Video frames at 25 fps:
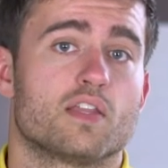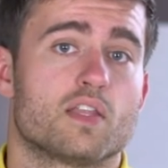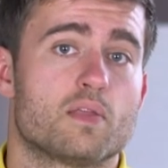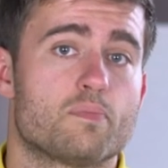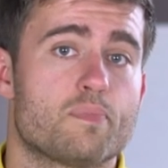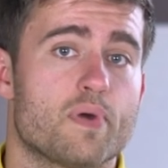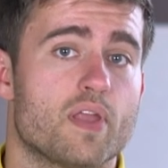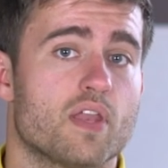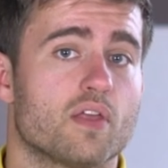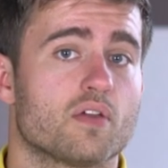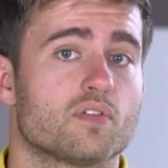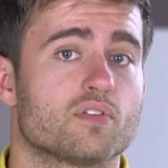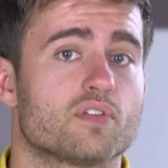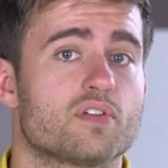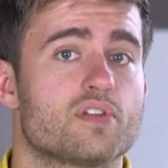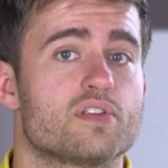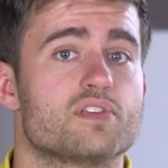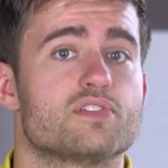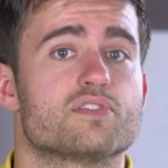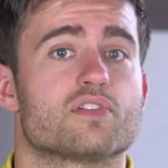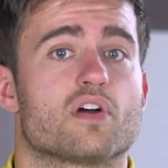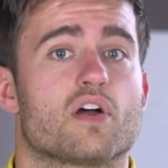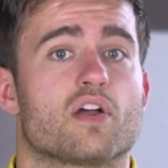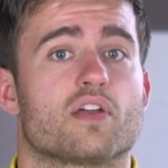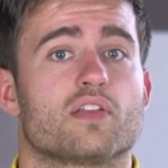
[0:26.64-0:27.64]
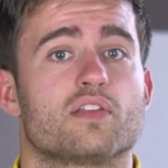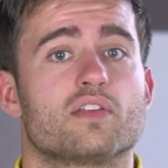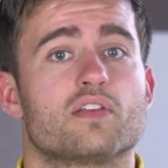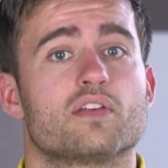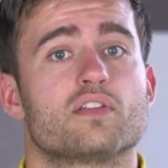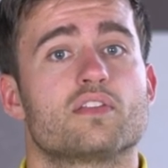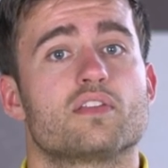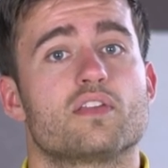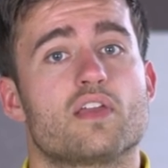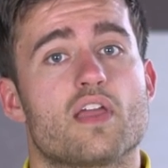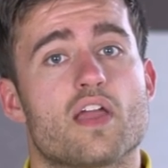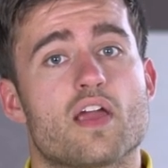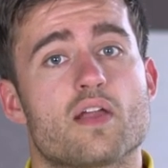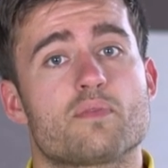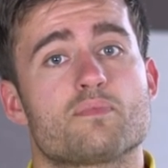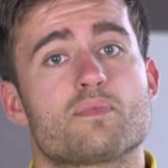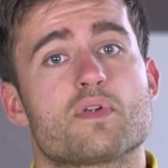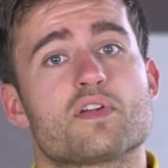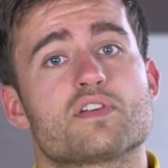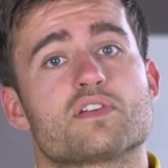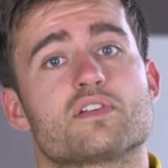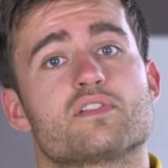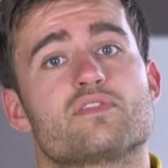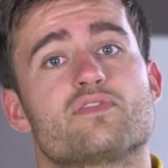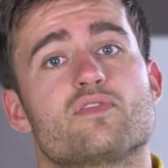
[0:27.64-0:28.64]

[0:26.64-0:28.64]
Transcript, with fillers: Depending on the design, the air pressure